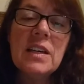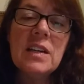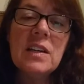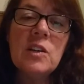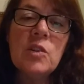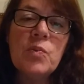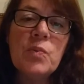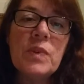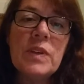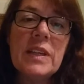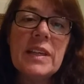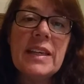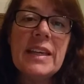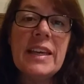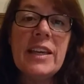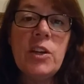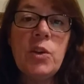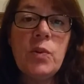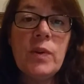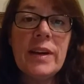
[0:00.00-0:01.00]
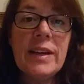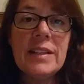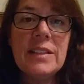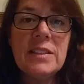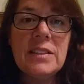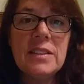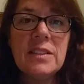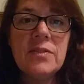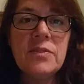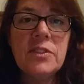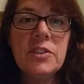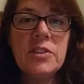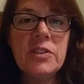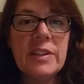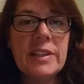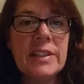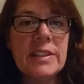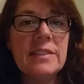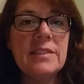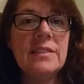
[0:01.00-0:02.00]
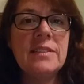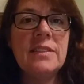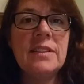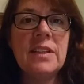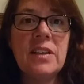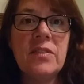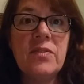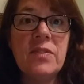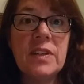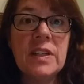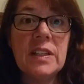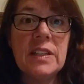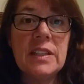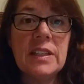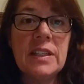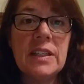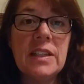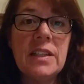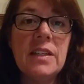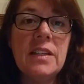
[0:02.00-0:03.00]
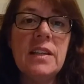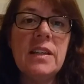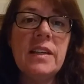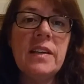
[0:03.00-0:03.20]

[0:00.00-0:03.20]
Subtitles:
Can you add stuff to your eggs? Definitely.